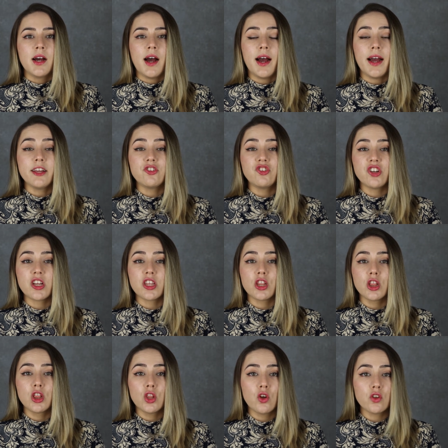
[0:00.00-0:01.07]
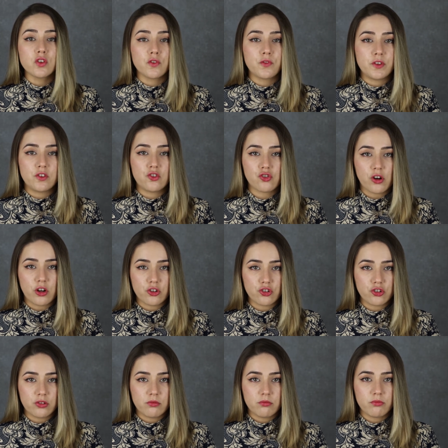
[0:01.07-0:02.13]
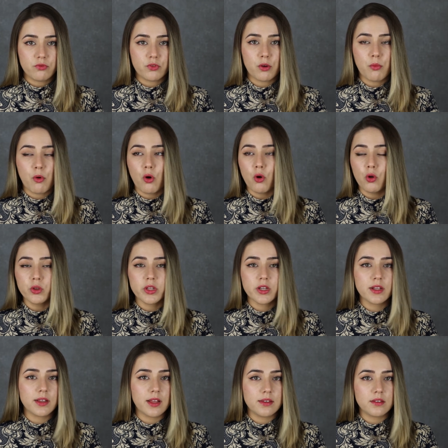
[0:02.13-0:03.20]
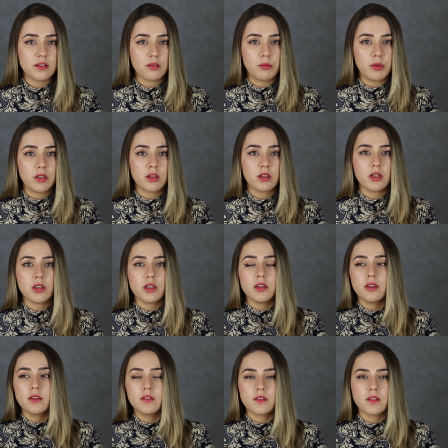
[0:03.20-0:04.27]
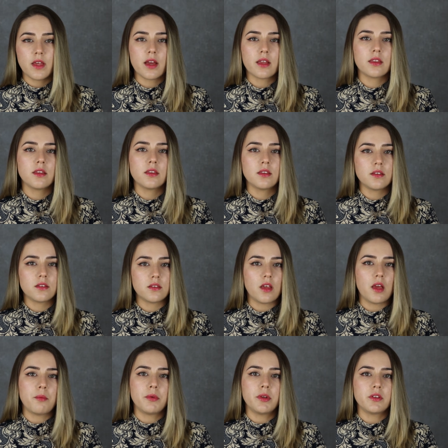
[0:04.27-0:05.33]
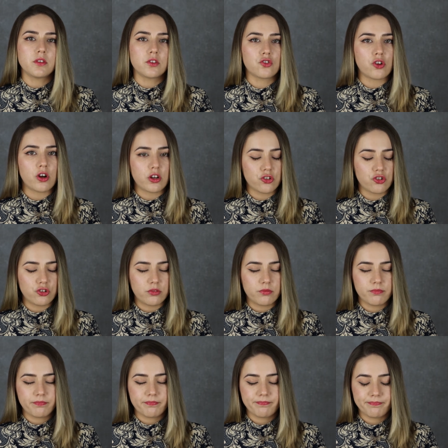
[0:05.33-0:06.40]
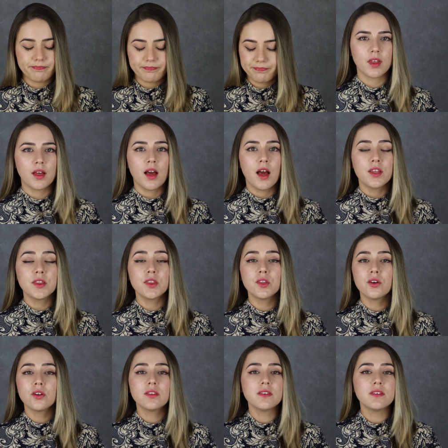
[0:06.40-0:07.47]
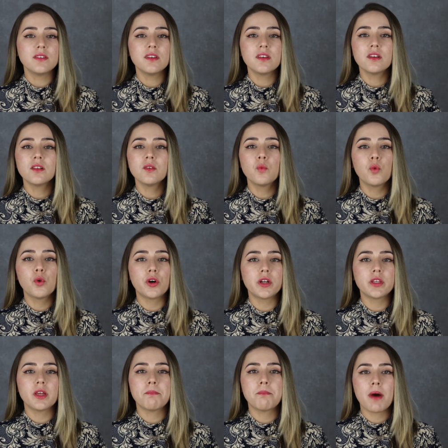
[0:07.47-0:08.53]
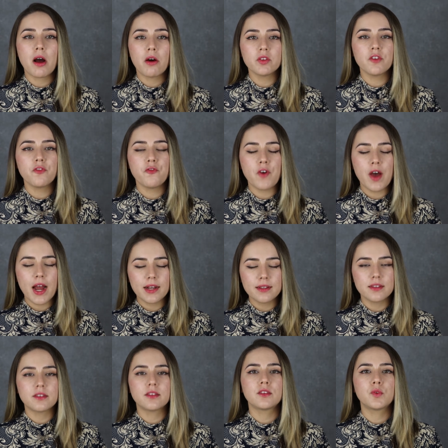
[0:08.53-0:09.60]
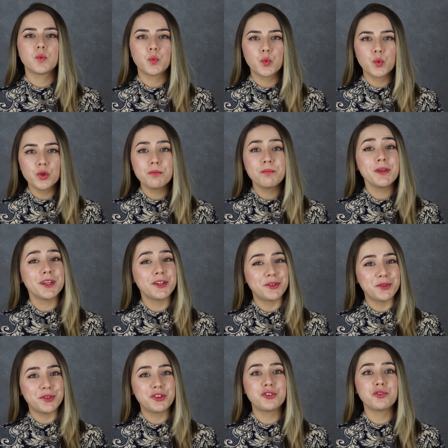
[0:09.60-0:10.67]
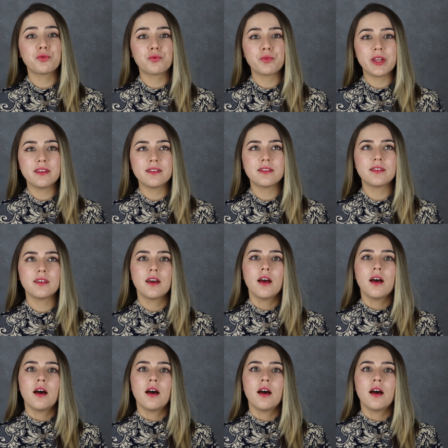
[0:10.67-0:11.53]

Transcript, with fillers: I checked lots of instruction from all the cleansing milk, exactly the same instruction. Not a single word about the fact that it would be good to rinse